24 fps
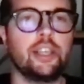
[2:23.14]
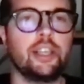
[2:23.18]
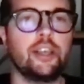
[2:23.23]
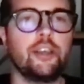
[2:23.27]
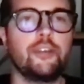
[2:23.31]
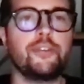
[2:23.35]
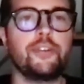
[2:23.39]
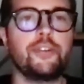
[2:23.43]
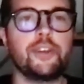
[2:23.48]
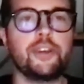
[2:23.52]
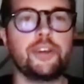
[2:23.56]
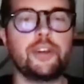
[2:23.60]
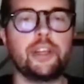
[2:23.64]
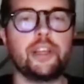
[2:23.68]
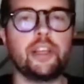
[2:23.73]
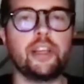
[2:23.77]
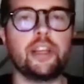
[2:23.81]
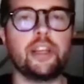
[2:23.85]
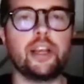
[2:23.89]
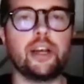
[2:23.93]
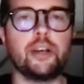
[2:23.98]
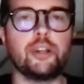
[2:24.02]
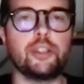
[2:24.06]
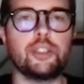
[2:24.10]
figuring it
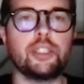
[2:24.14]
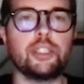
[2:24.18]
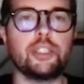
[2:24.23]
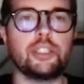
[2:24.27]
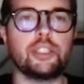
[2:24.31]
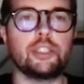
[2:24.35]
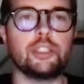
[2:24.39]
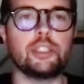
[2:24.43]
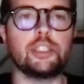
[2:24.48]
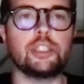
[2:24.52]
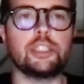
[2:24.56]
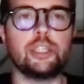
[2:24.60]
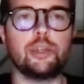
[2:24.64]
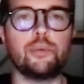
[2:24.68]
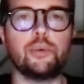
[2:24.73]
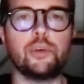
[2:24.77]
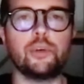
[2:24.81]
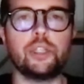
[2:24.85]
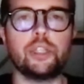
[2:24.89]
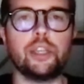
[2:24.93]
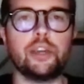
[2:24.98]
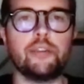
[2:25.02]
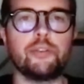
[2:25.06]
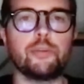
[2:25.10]
out to see
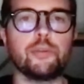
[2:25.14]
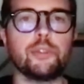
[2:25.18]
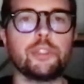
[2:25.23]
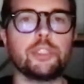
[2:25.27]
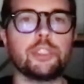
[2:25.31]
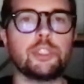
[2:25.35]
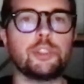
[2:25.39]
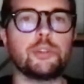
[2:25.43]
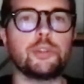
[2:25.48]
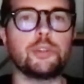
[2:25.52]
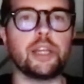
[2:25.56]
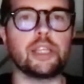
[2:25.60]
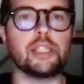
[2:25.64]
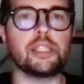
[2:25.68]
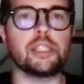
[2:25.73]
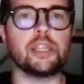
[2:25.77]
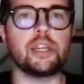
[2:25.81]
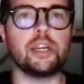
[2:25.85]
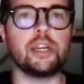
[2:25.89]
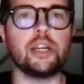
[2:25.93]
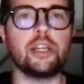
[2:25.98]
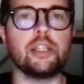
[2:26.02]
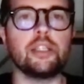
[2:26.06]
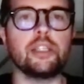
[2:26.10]
what everyone's strengths
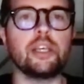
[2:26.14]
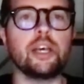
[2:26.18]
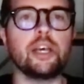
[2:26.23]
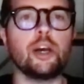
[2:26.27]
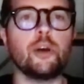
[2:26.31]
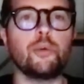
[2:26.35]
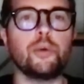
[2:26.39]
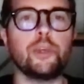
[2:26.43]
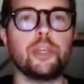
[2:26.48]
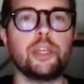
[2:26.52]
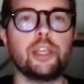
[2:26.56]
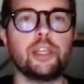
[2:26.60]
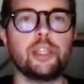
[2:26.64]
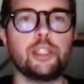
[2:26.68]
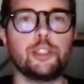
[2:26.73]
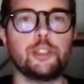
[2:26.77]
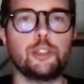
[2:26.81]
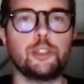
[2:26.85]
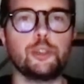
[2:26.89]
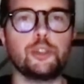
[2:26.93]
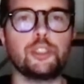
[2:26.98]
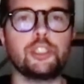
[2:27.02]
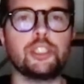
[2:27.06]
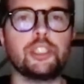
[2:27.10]
are and how we can
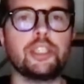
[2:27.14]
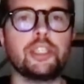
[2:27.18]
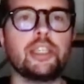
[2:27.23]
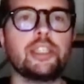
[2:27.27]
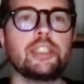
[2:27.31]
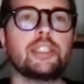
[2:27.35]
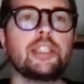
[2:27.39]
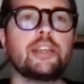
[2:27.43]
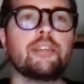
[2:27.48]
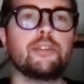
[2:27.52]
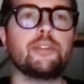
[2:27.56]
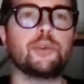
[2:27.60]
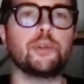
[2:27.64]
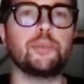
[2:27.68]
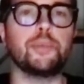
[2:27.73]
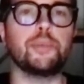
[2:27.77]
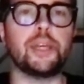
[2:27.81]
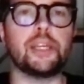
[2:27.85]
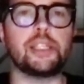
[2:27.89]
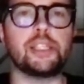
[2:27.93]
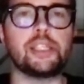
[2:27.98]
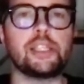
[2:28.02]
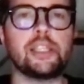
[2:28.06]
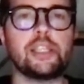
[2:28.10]
utilize everyone's
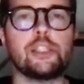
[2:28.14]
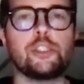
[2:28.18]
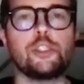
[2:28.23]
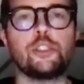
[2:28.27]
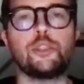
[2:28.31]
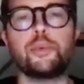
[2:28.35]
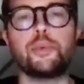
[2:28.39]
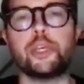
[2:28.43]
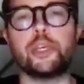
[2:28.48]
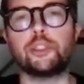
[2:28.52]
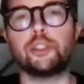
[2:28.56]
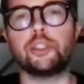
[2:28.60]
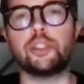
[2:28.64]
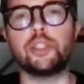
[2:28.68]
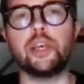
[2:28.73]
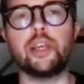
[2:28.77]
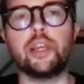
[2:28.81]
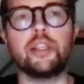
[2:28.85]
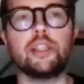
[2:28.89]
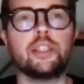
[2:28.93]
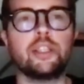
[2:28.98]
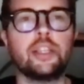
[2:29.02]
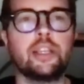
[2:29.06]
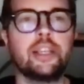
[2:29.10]
best skills to make sure
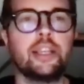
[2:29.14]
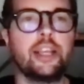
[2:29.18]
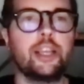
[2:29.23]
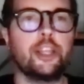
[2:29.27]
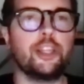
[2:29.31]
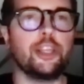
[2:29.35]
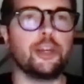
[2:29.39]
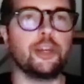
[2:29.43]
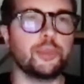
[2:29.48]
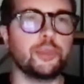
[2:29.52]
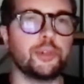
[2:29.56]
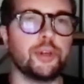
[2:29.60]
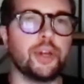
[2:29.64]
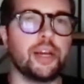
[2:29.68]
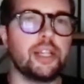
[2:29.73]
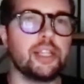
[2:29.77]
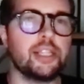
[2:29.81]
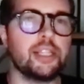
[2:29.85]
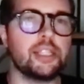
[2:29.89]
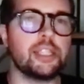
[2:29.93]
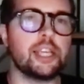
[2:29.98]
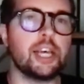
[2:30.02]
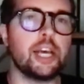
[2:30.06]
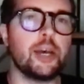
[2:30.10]
that their morale
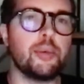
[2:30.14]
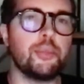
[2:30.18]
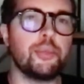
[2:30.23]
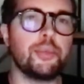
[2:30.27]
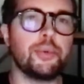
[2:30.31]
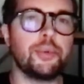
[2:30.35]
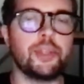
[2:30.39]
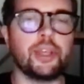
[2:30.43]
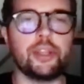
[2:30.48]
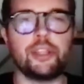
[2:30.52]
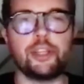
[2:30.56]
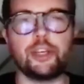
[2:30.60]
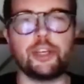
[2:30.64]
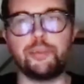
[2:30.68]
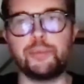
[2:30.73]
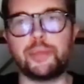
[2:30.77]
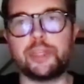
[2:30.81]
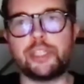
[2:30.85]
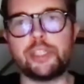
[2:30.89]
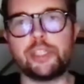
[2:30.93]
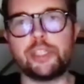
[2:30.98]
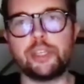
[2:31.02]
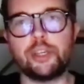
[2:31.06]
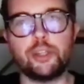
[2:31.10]
is up, that they're
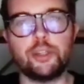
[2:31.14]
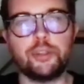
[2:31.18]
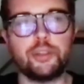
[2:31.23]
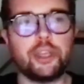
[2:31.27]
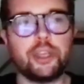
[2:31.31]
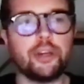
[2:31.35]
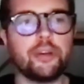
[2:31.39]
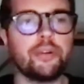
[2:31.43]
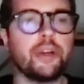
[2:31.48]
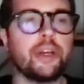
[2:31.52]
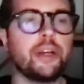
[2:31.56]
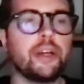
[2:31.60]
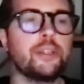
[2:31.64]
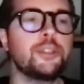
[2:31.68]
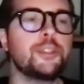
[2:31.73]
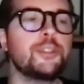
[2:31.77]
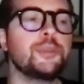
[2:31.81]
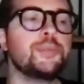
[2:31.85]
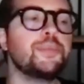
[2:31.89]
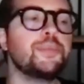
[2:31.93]
busy all year round.